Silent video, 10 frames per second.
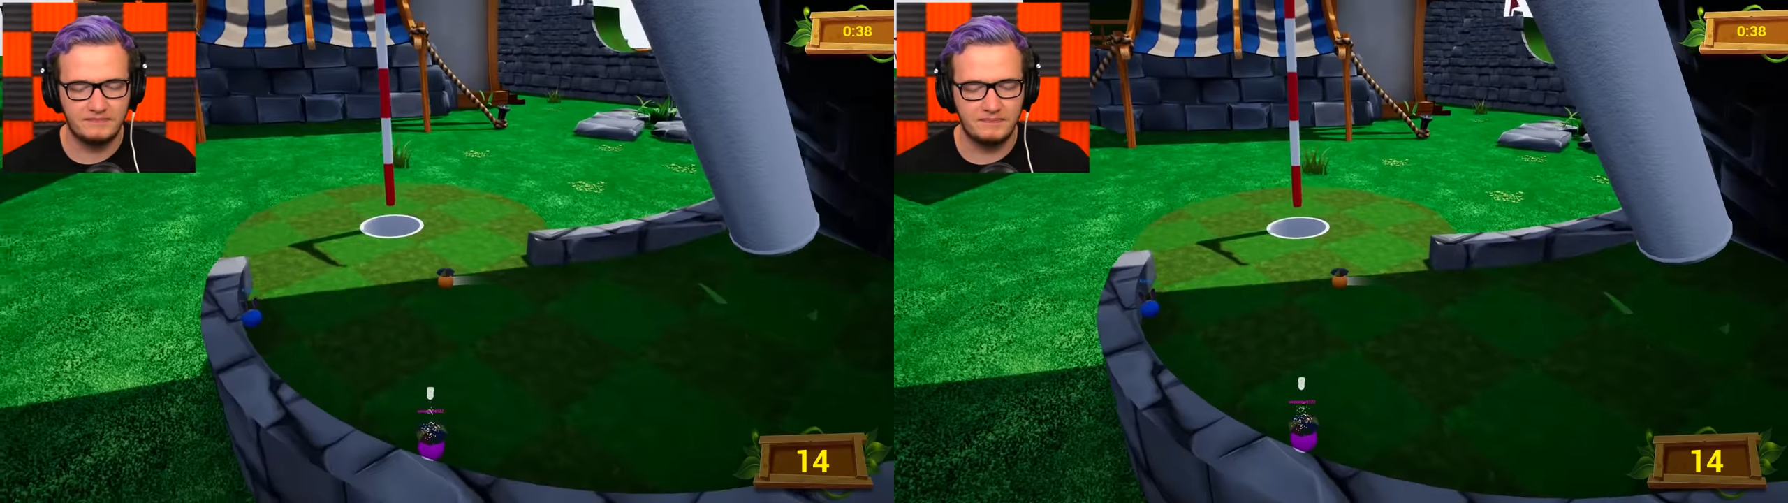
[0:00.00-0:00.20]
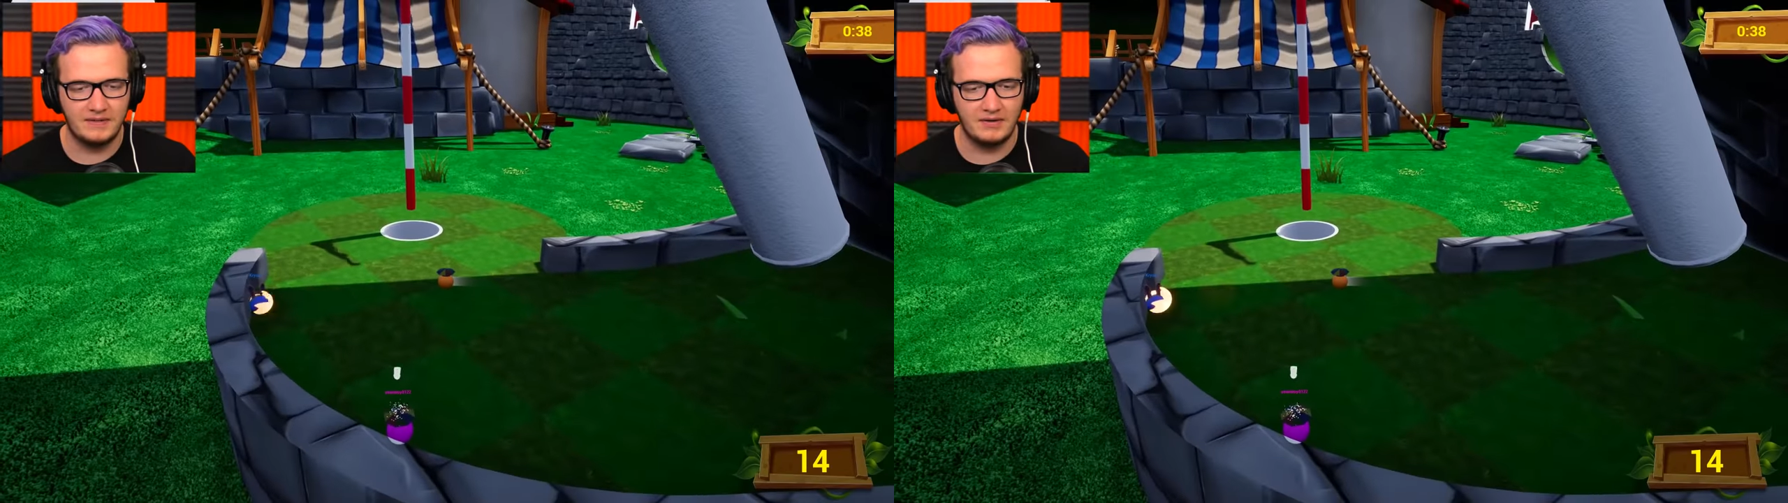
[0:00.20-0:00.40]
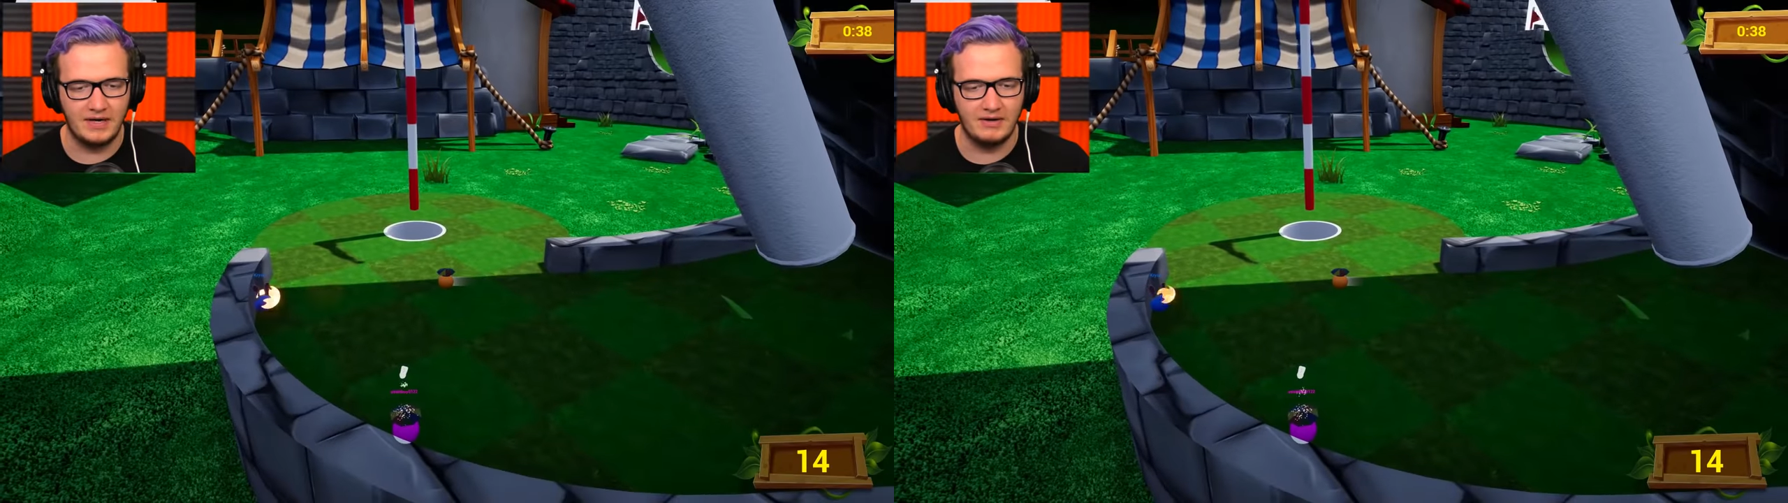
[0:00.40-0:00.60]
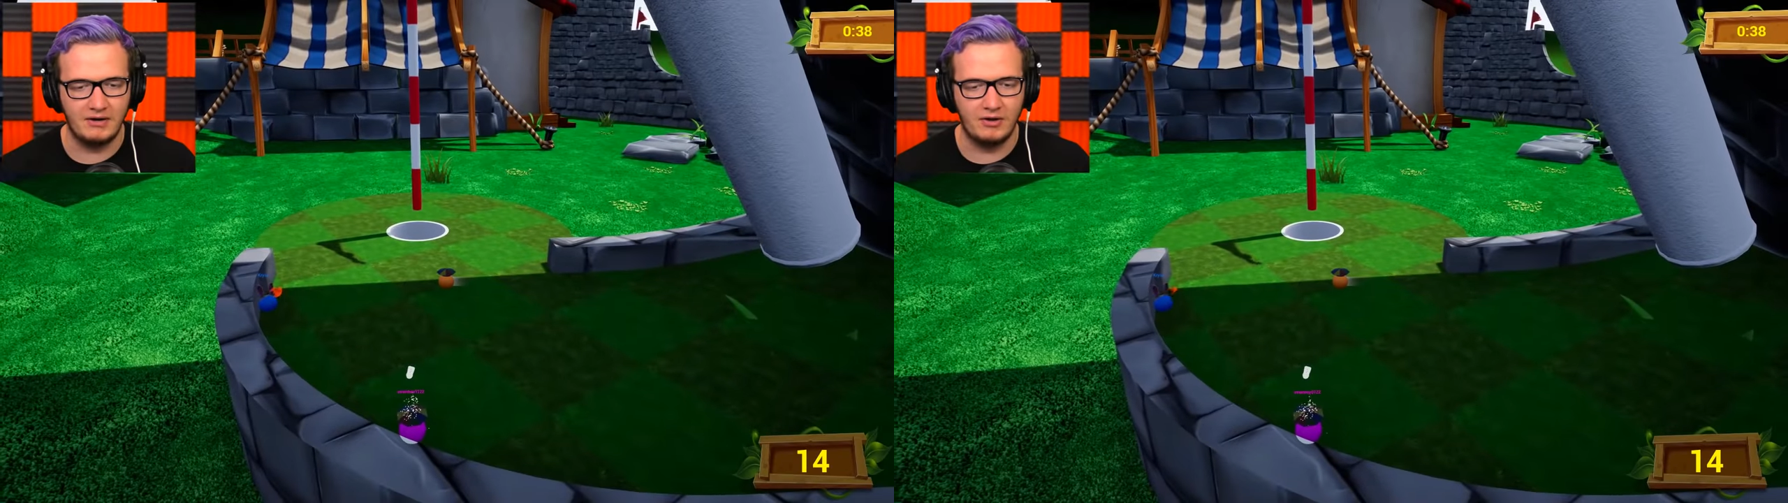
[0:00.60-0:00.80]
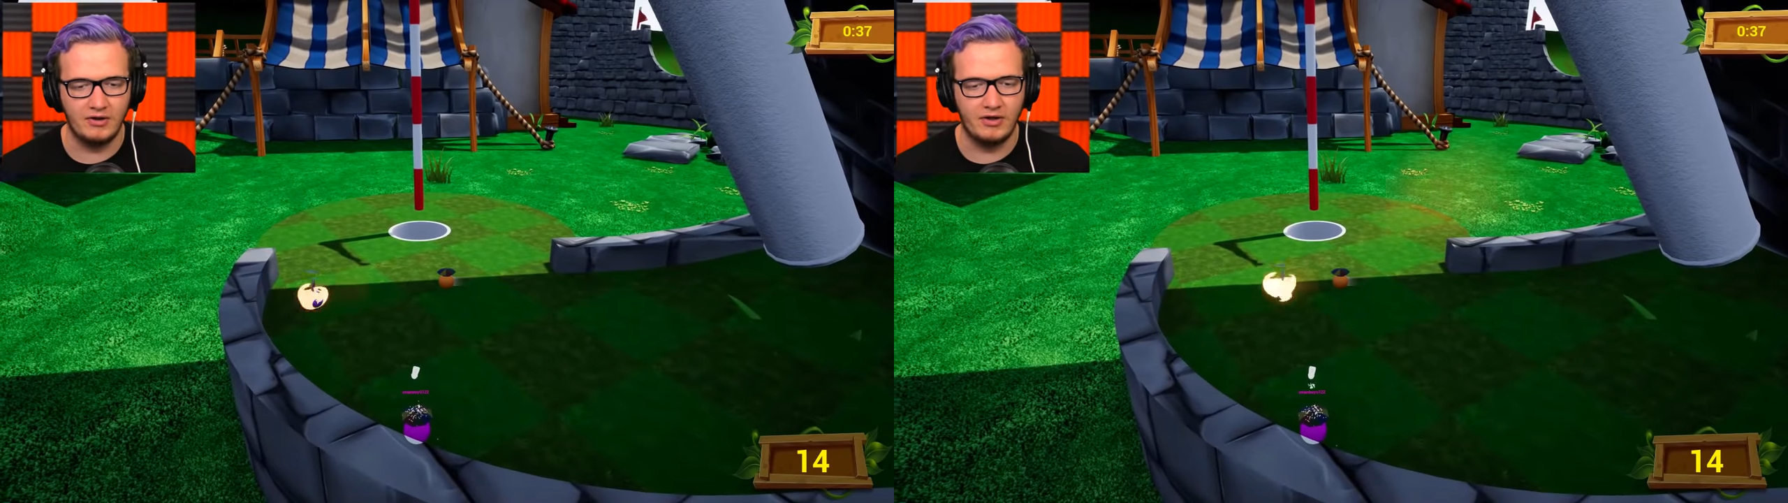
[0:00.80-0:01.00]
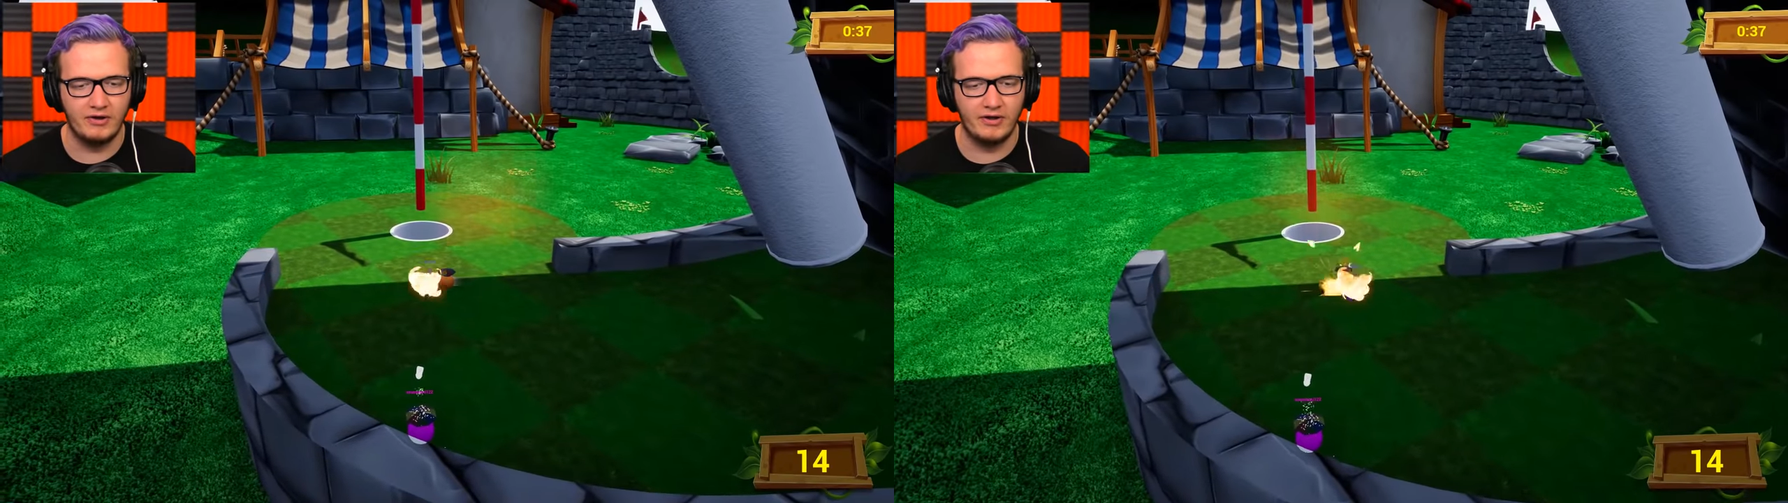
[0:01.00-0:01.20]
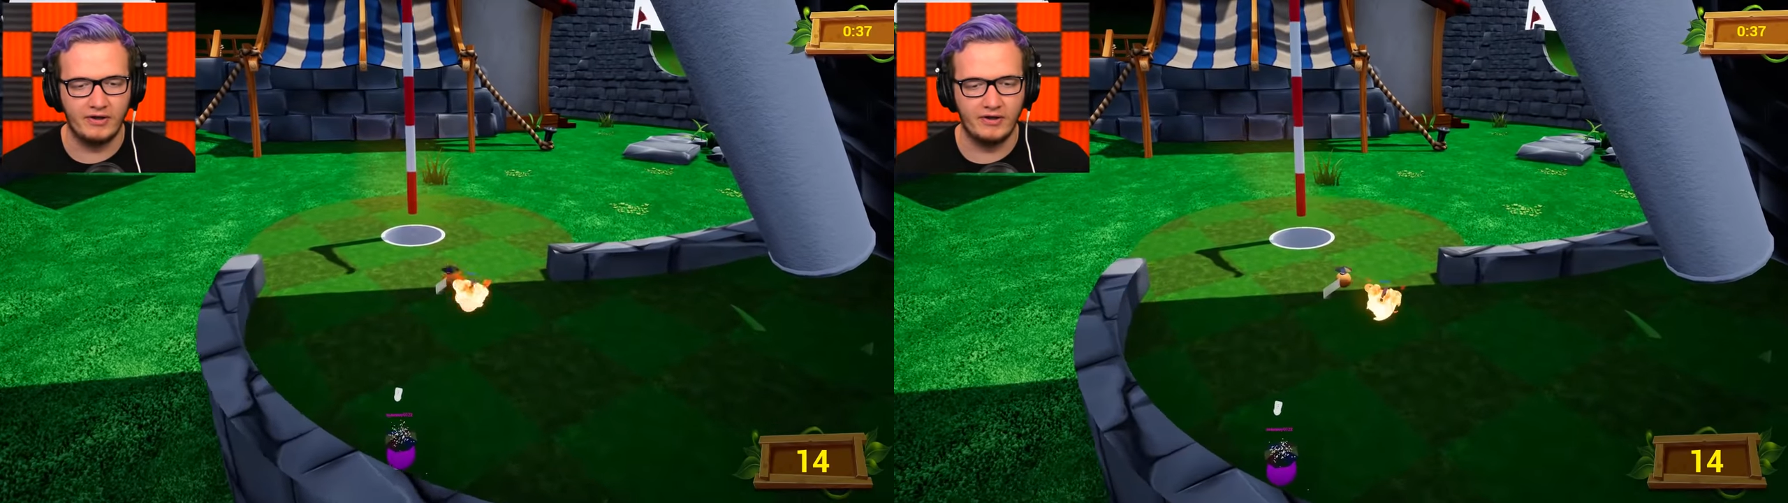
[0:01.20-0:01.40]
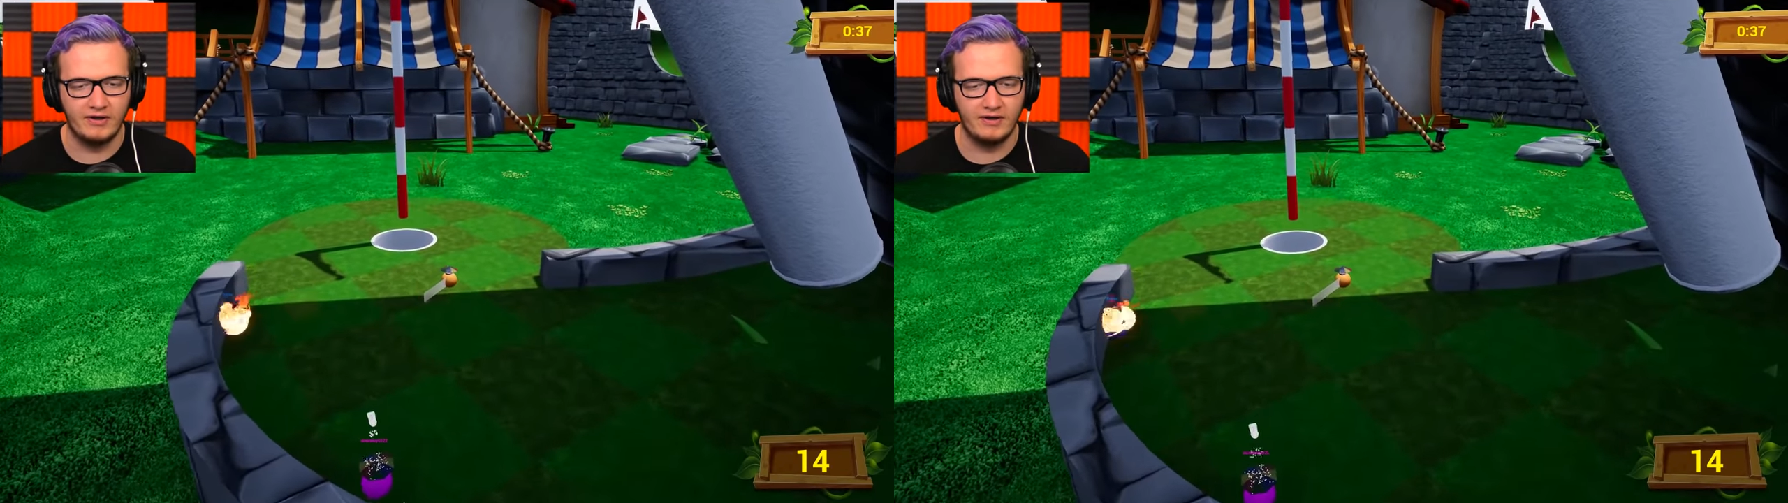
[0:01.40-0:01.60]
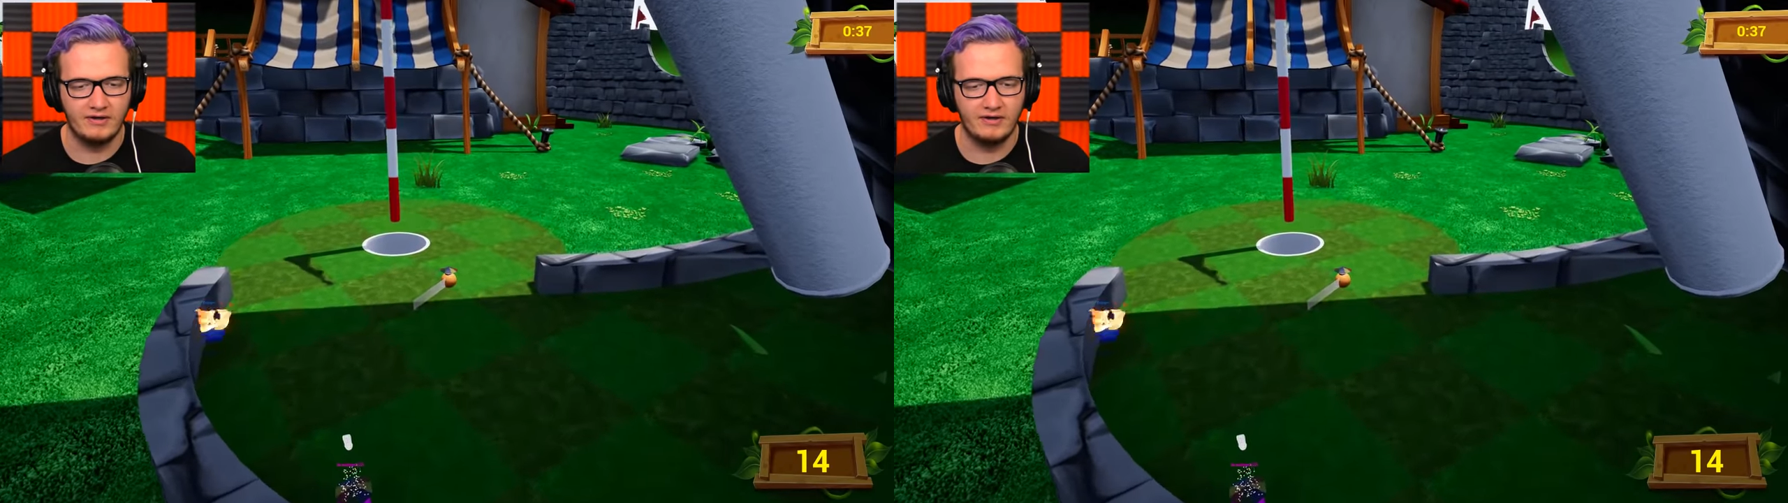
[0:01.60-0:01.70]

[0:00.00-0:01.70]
But wait, wait, hold on, hold on,